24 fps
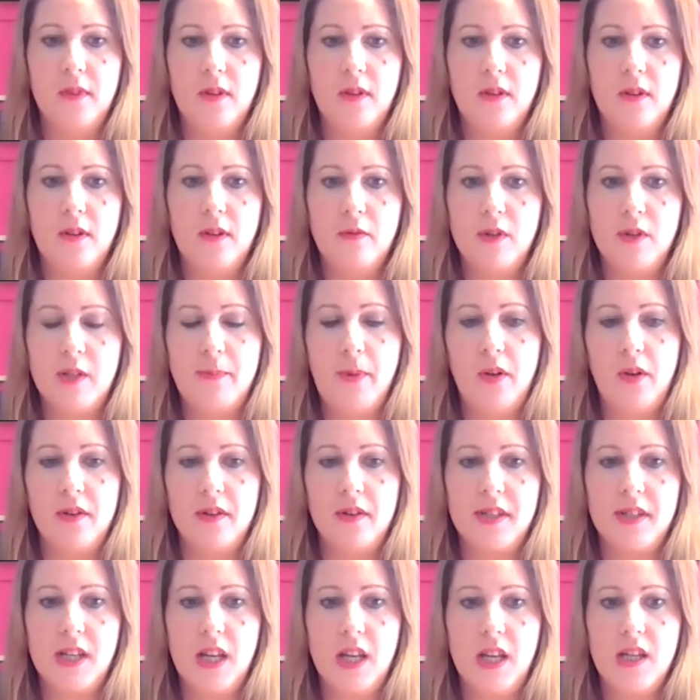
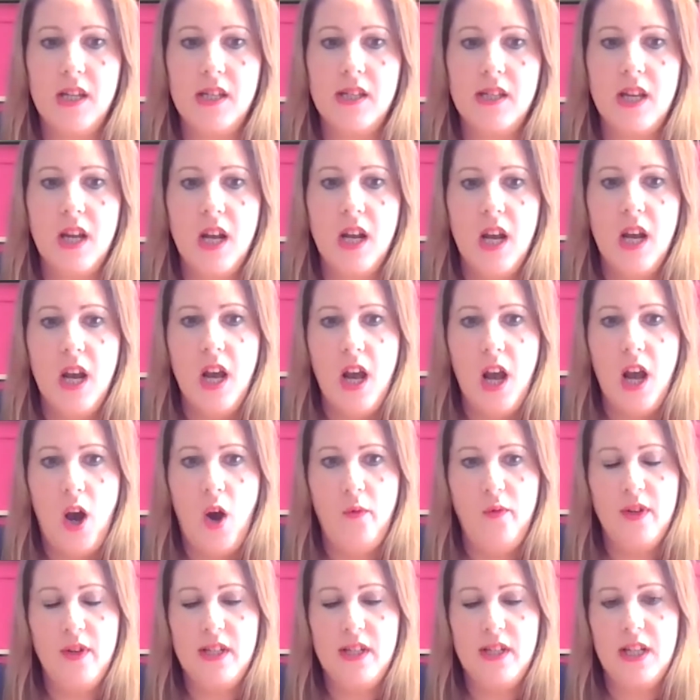responses.
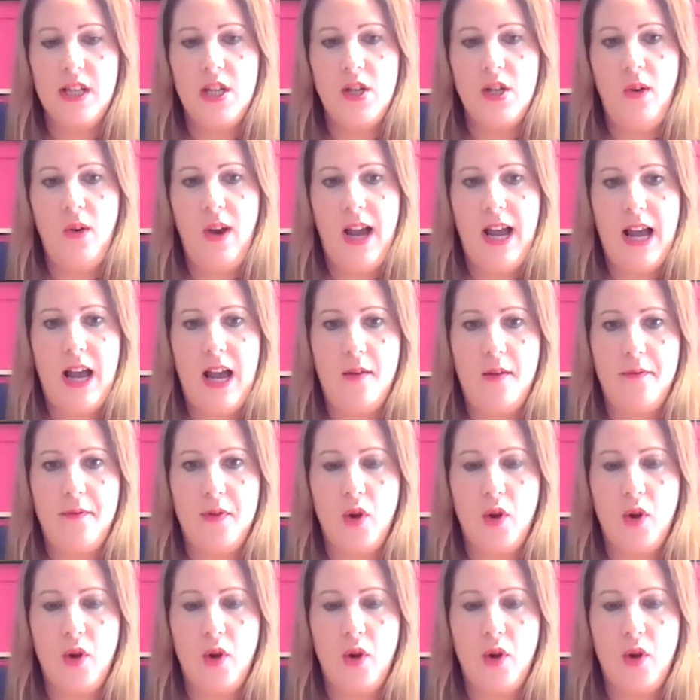Obviously you have